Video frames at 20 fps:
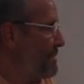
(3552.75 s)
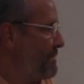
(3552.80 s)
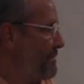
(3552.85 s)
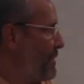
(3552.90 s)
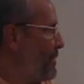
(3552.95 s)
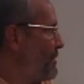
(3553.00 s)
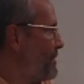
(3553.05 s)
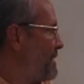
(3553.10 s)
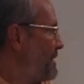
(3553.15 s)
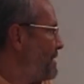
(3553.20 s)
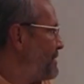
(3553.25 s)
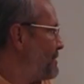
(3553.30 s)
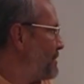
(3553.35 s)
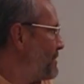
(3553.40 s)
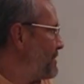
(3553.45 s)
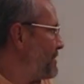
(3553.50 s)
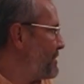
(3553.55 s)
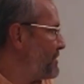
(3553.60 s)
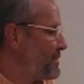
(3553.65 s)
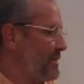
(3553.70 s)
devotees
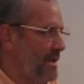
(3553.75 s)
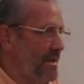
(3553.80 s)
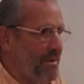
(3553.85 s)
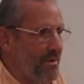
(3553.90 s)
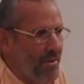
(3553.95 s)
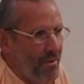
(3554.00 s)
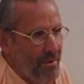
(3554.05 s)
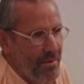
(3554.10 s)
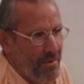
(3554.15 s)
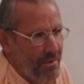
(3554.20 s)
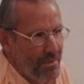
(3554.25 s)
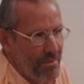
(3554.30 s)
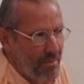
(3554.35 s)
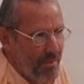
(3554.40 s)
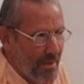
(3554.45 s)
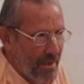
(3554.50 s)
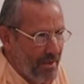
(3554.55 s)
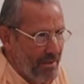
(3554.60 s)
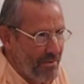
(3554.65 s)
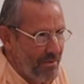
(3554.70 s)
will descend on this
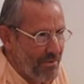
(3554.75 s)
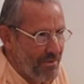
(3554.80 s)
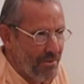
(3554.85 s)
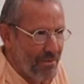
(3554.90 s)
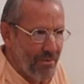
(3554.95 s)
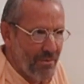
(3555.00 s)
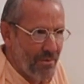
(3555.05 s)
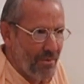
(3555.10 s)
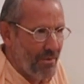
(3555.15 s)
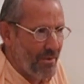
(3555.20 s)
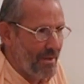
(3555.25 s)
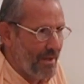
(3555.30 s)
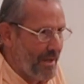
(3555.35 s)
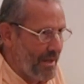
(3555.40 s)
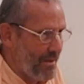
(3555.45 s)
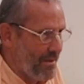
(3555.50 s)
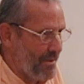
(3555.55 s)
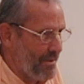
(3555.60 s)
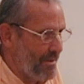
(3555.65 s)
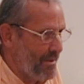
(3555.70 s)
place sooner or
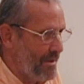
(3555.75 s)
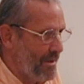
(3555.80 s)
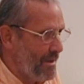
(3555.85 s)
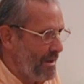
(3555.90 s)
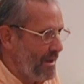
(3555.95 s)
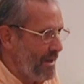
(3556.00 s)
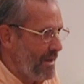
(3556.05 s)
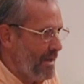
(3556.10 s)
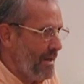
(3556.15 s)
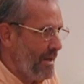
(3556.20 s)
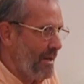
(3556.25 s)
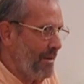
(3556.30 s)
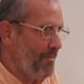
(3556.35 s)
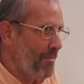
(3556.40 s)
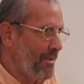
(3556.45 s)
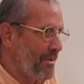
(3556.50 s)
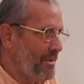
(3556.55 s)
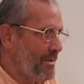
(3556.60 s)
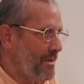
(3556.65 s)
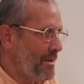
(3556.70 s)
later
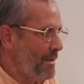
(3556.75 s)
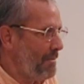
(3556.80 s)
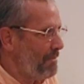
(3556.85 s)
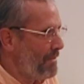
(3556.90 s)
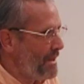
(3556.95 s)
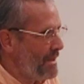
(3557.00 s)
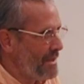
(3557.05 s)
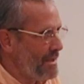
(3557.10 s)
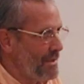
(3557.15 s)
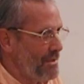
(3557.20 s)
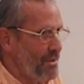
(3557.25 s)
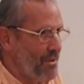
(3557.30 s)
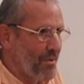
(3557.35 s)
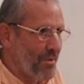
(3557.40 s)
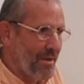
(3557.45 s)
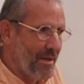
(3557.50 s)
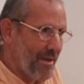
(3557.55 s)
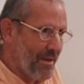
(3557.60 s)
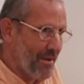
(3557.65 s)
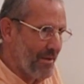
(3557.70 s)
and put a bug in
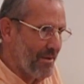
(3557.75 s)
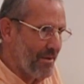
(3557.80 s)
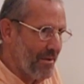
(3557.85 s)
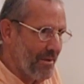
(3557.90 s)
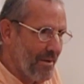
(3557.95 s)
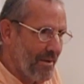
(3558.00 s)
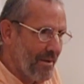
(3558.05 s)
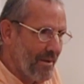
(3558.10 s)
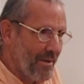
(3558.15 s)
your ear